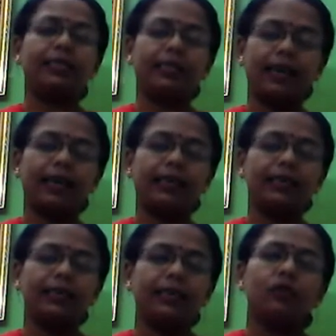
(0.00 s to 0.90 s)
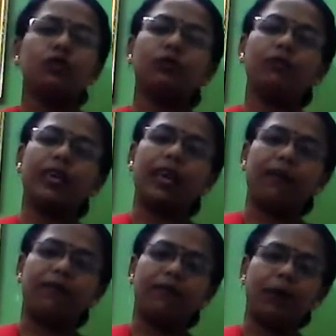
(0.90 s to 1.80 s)
right? So we
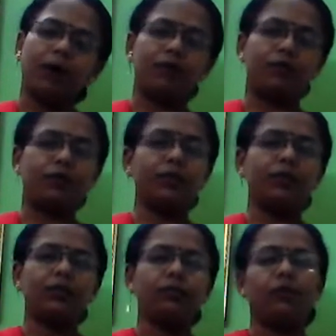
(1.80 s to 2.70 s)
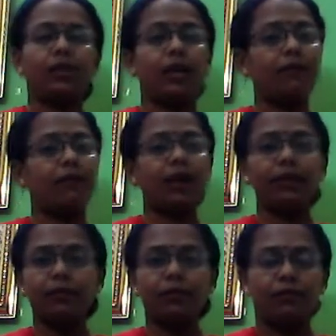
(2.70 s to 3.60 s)
have plant food, we have
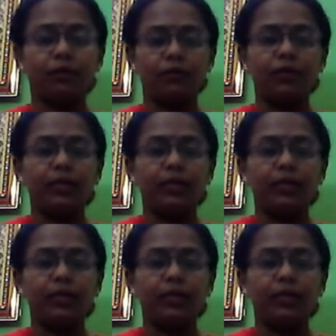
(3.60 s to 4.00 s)
animal food.